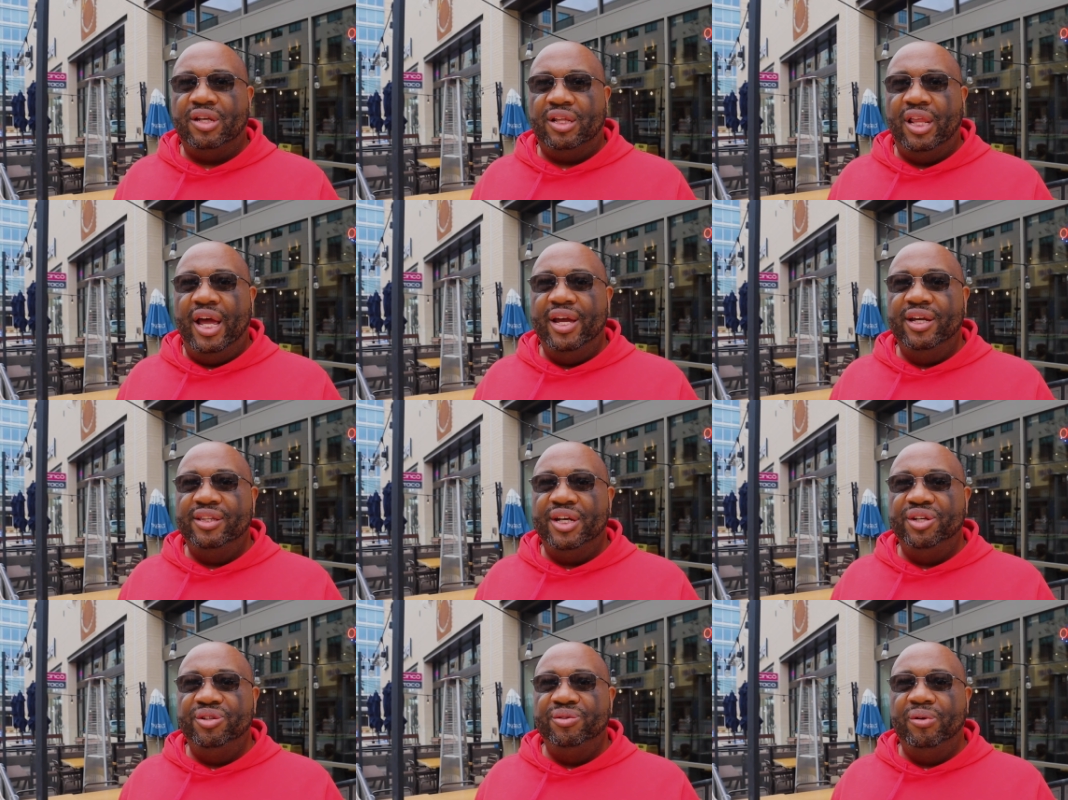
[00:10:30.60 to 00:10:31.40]
client
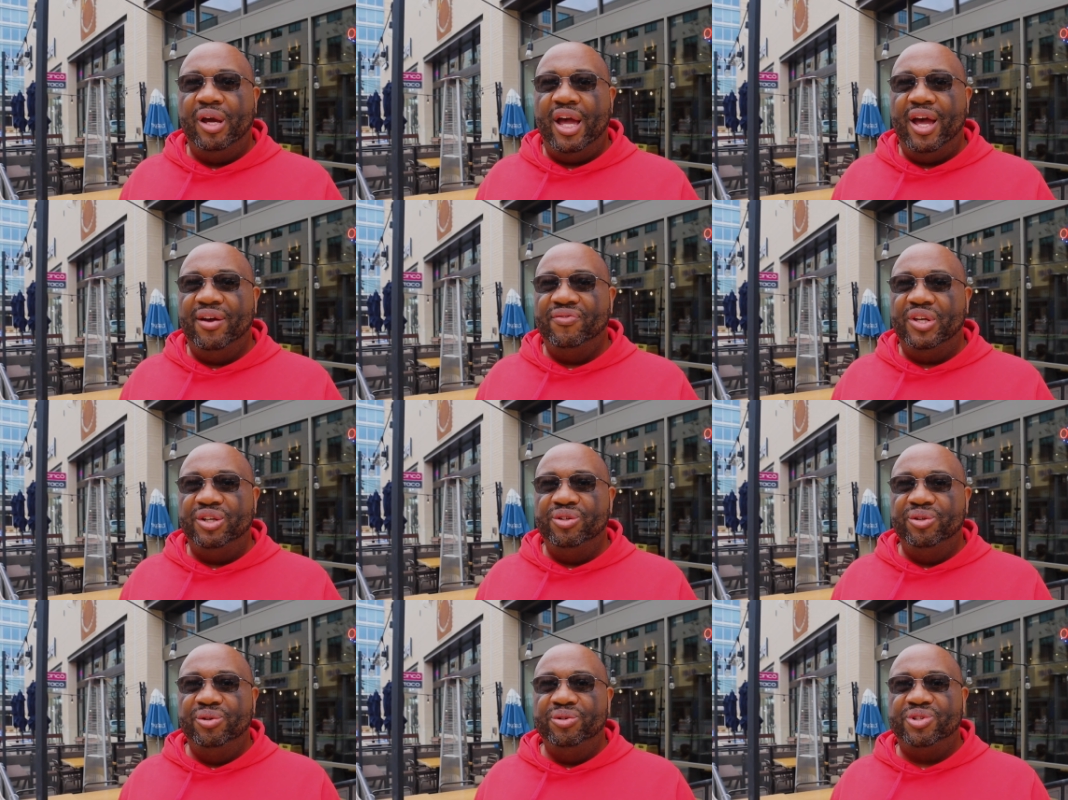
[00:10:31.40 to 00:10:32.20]
that you have
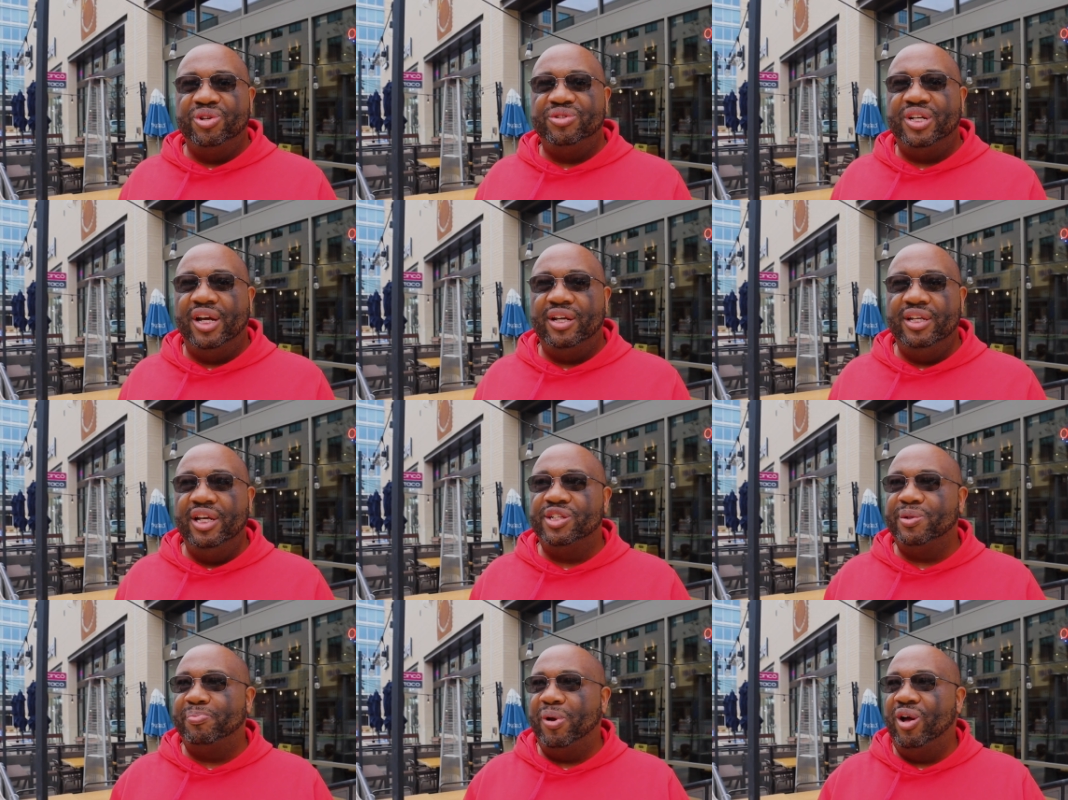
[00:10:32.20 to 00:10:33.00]
that you use your
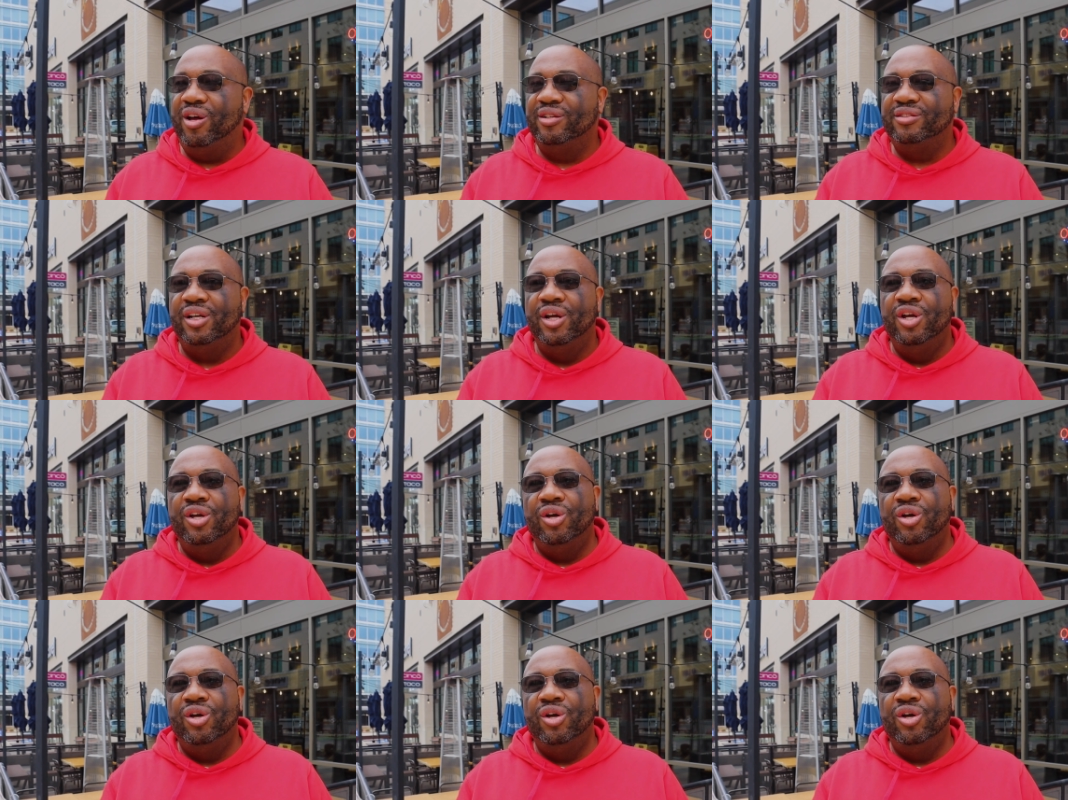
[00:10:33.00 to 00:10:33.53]
techniques upon?